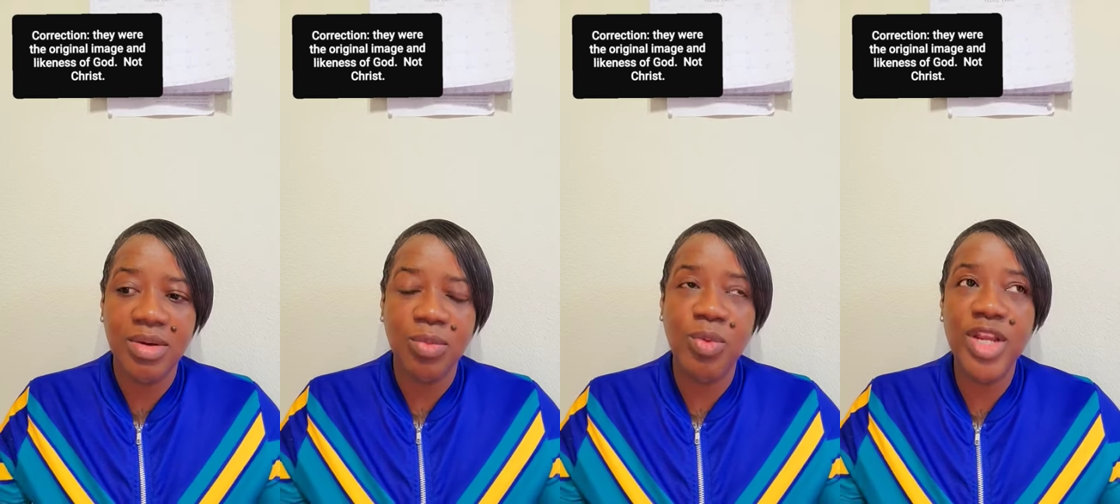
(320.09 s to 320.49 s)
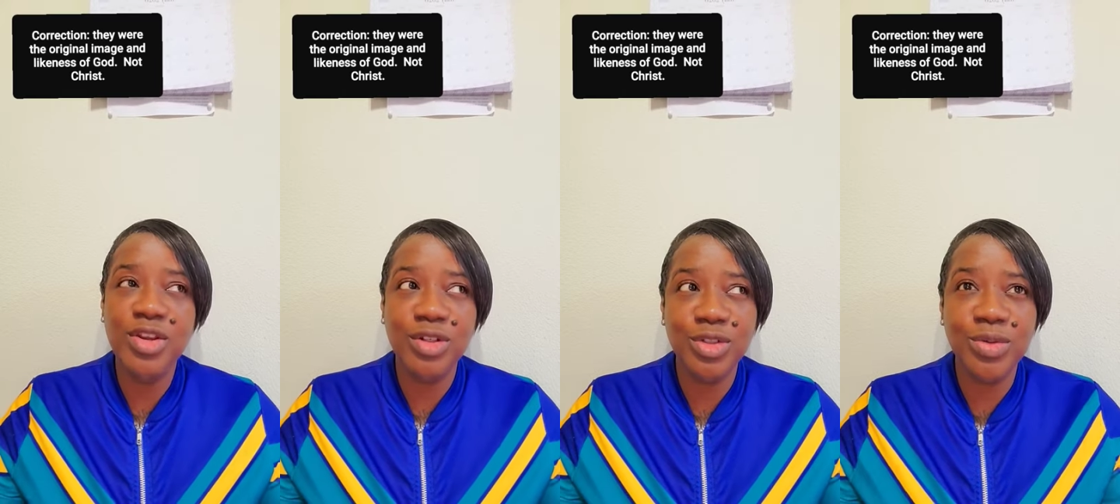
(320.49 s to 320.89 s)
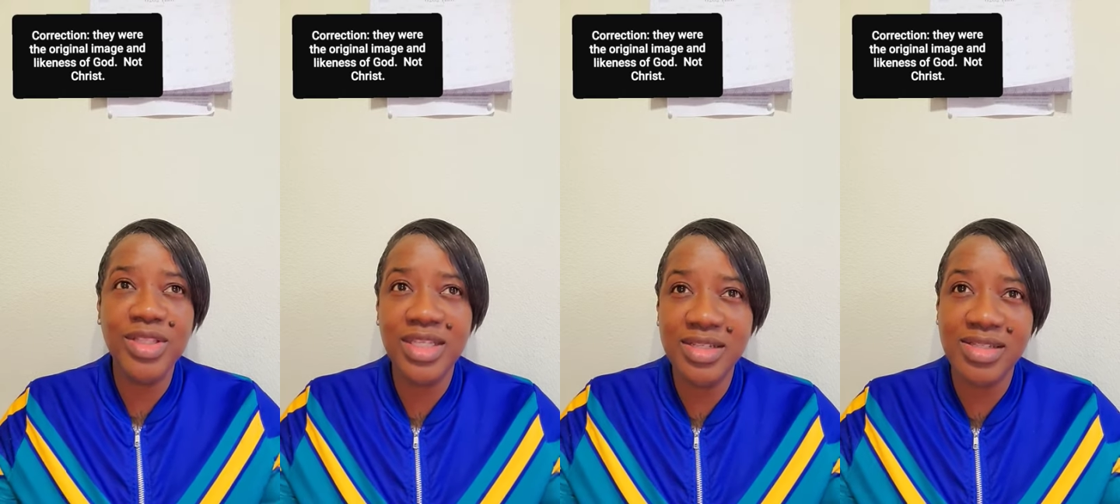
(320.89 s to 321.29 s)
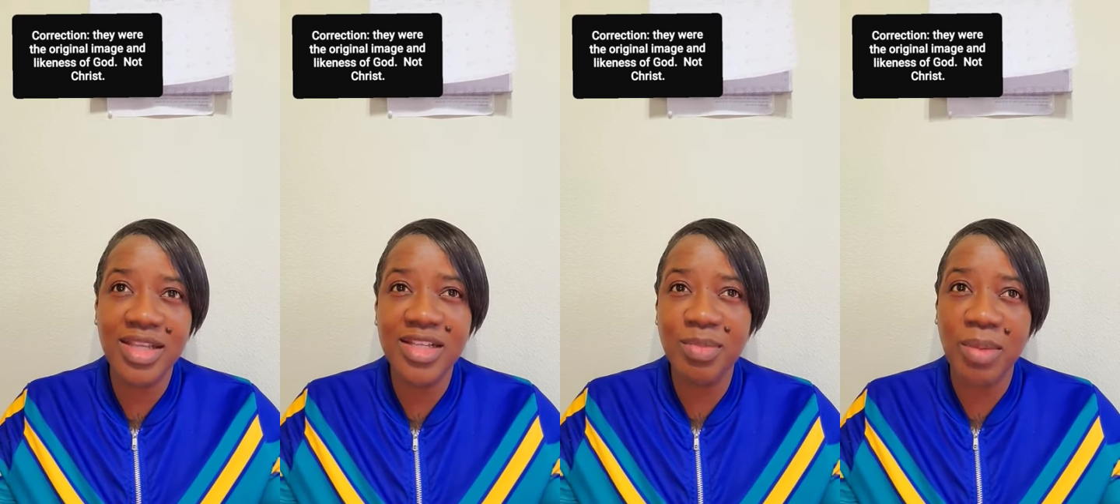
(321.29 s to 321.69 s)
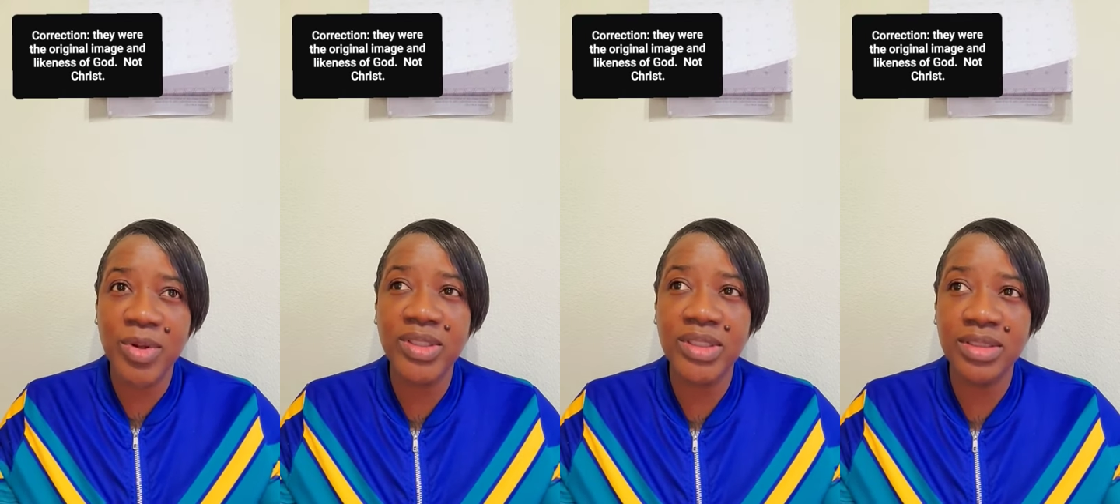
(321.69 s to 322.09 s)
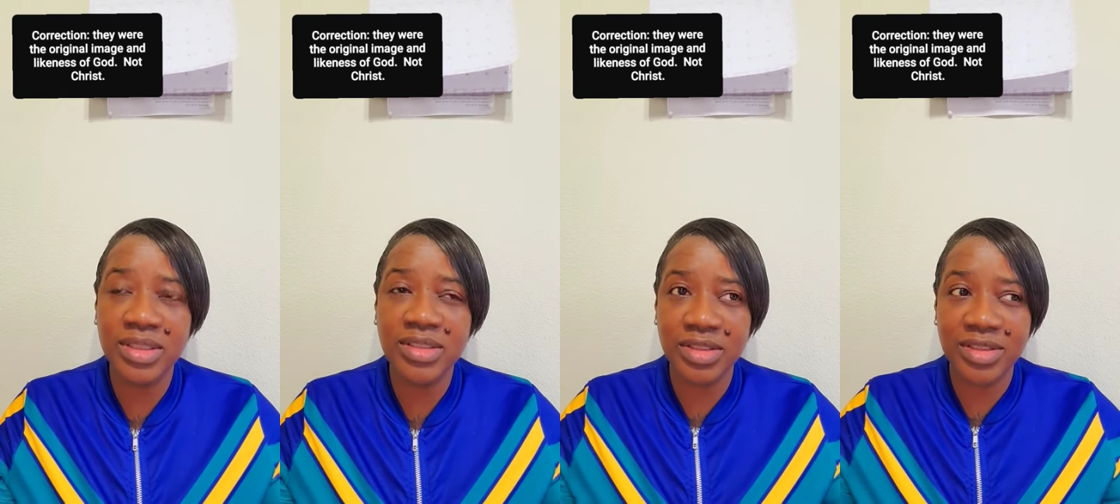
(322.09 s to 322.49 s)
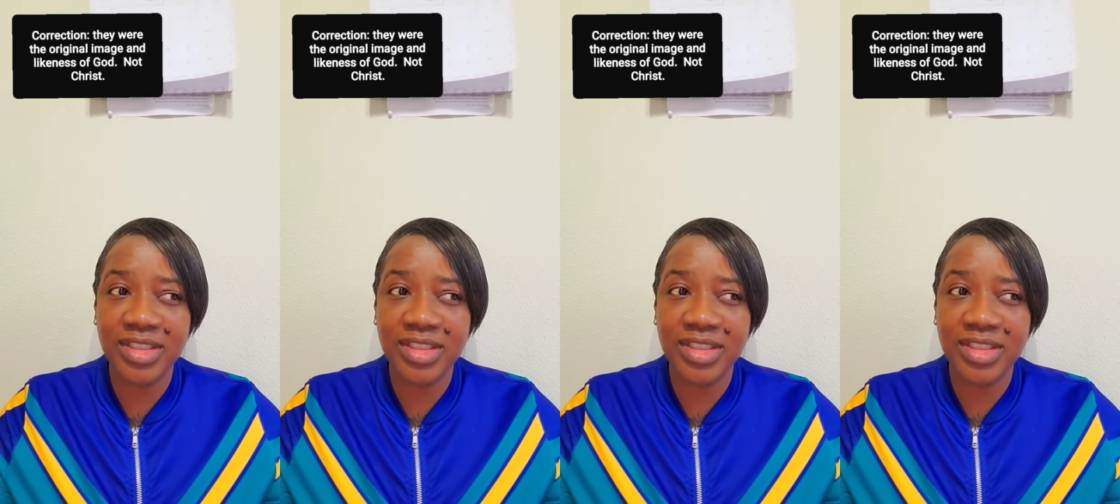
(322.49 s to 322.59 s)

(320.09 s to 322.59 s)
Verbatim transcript: when you're doing these things, my brothers and sisters,